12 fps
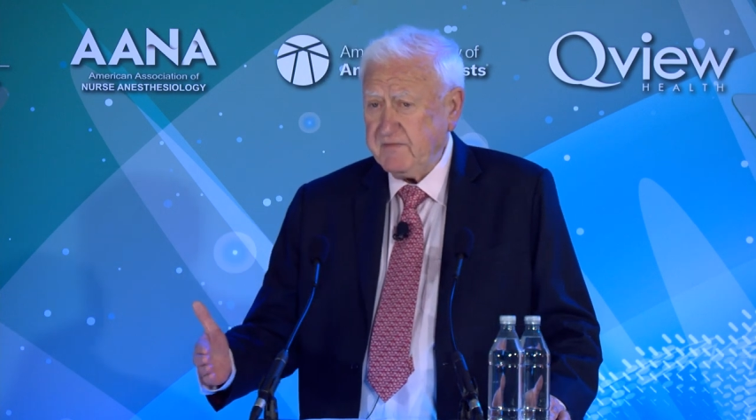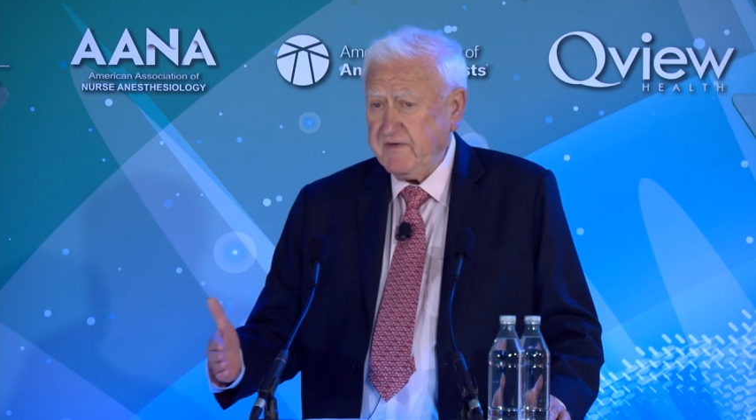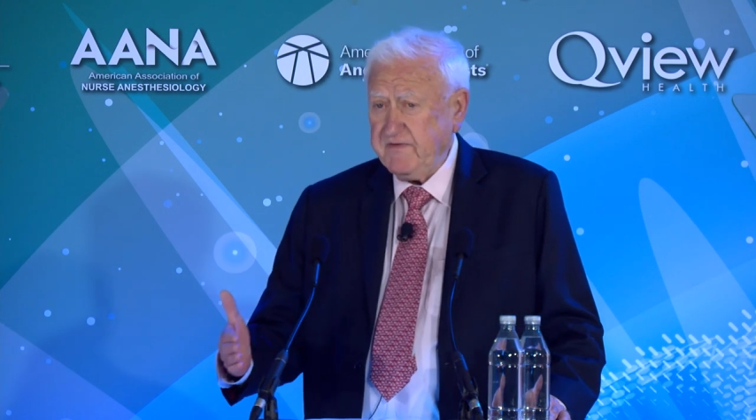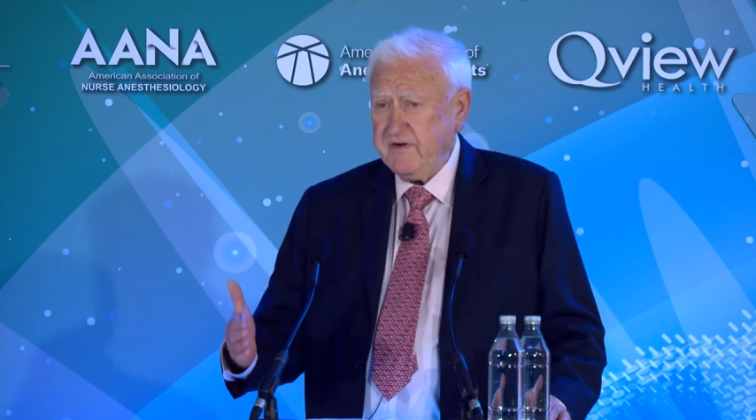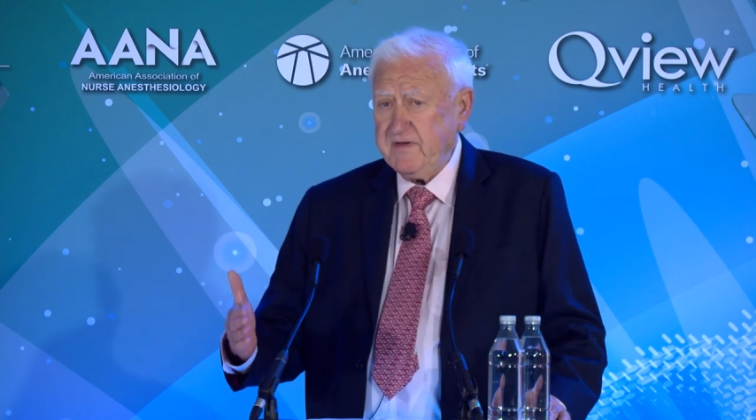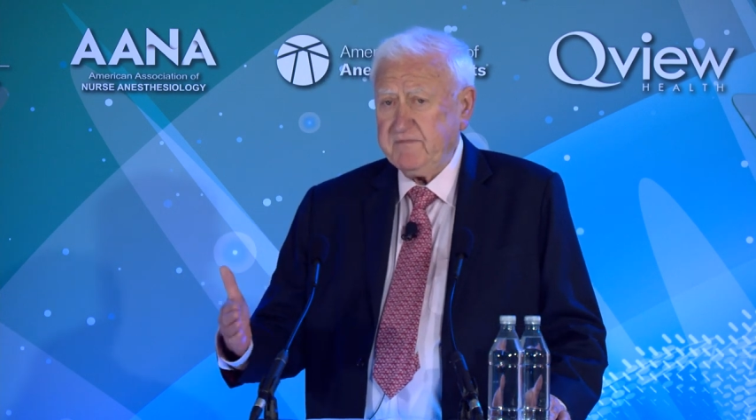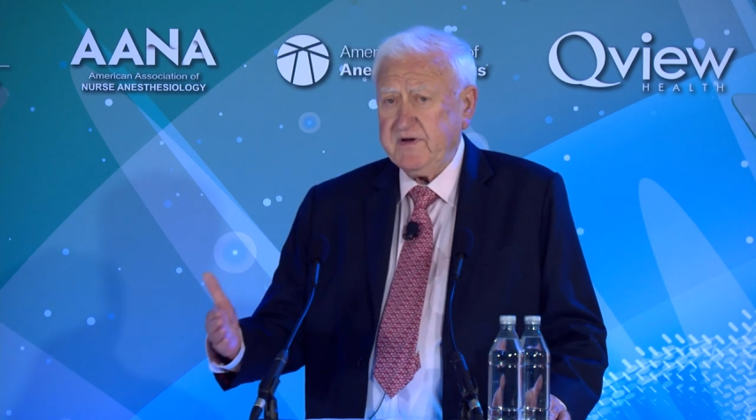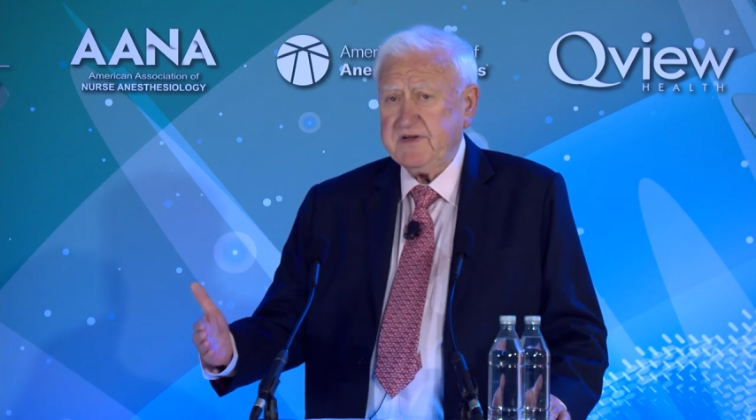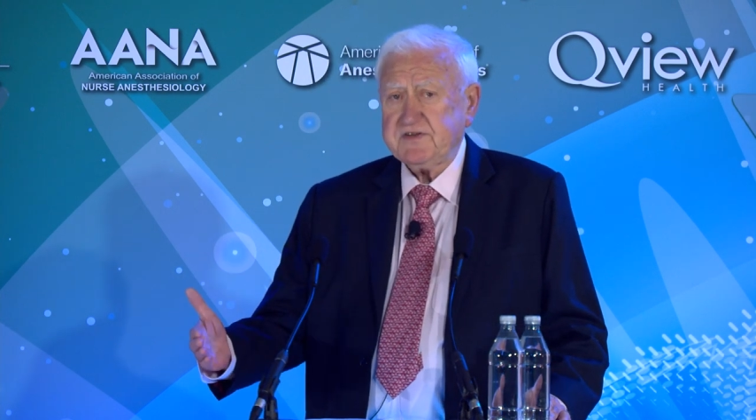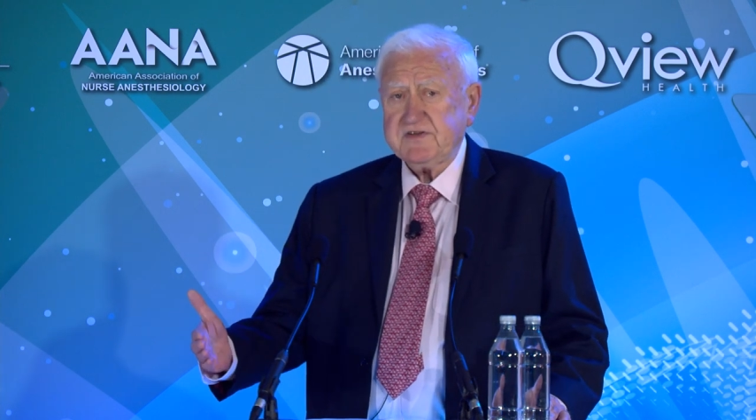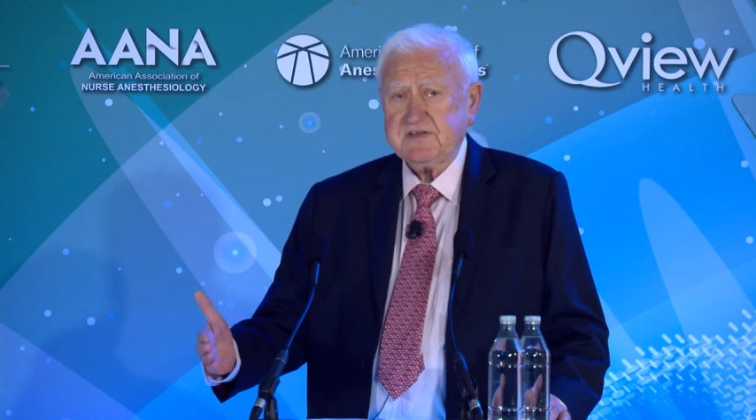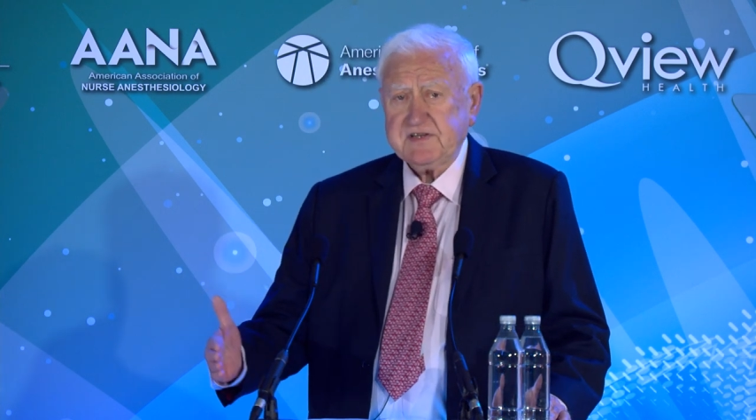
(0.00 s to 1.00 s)
and we're very
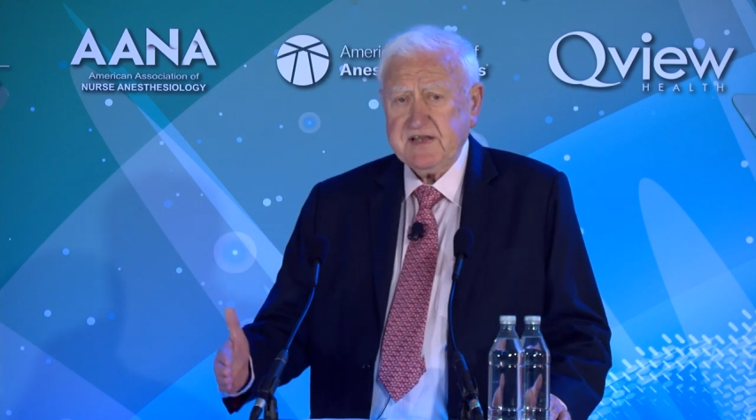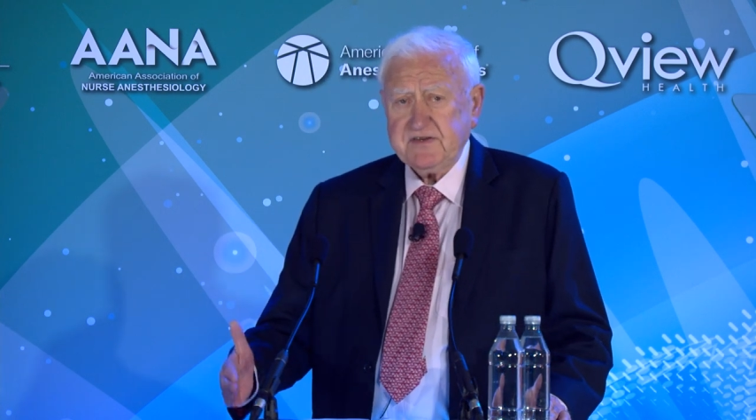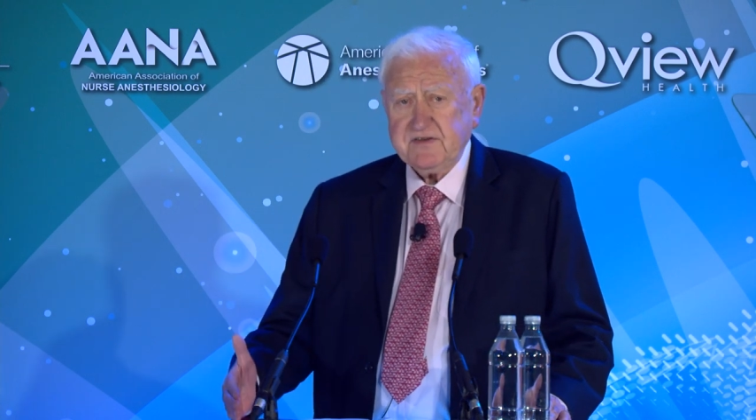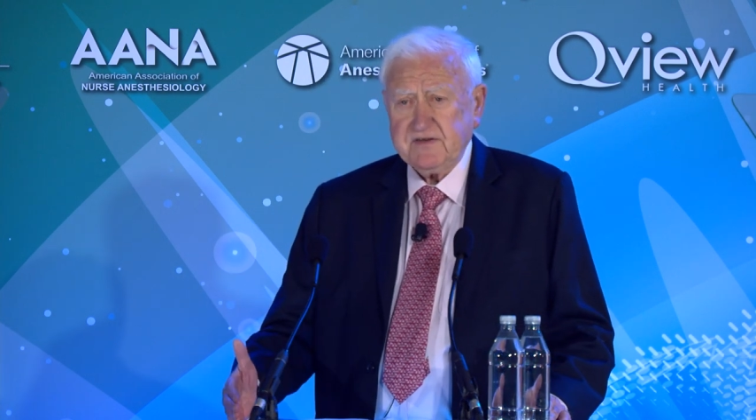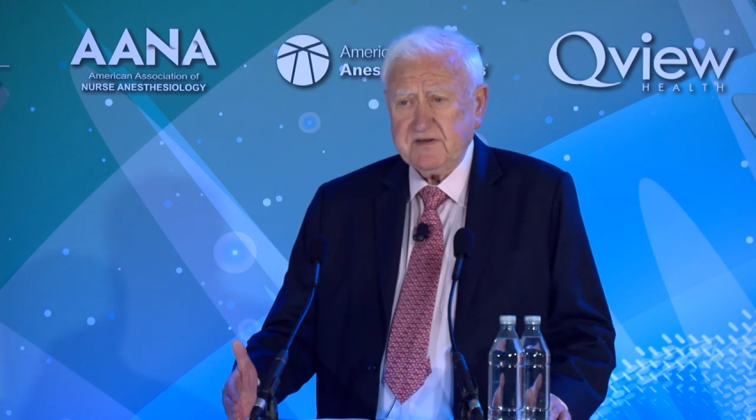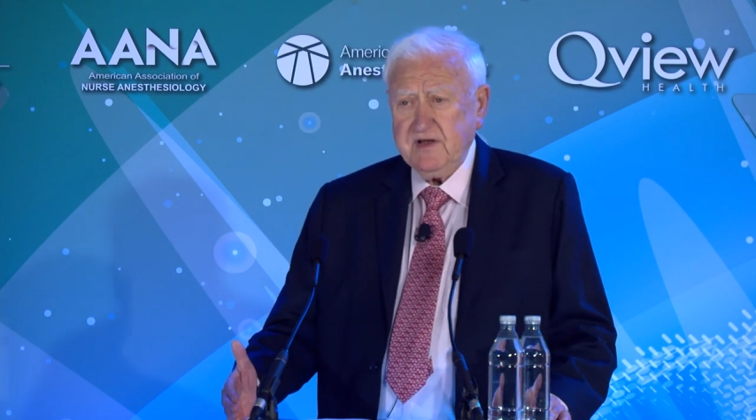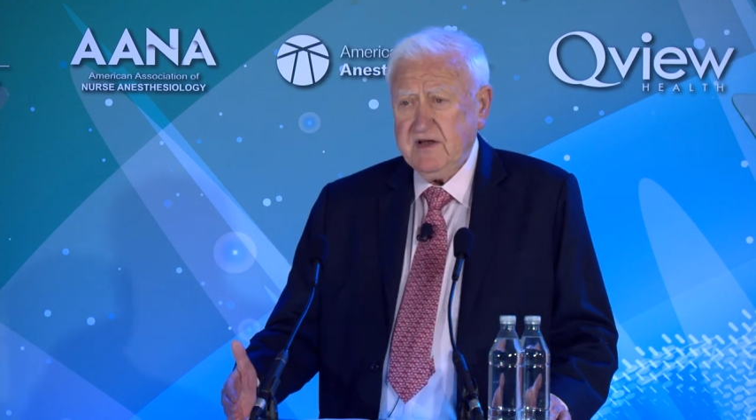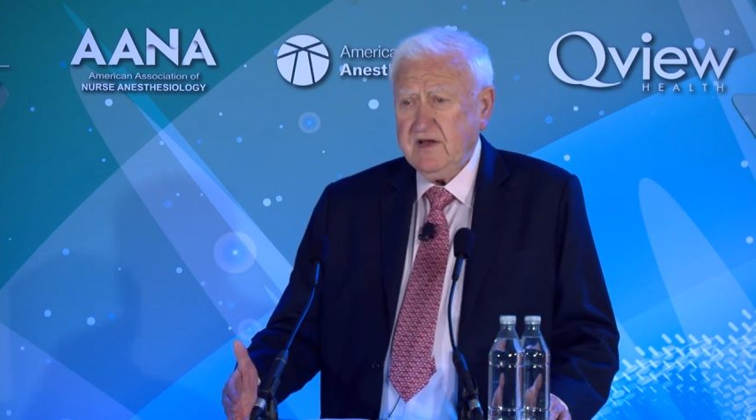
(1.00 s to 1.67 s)
patient centered.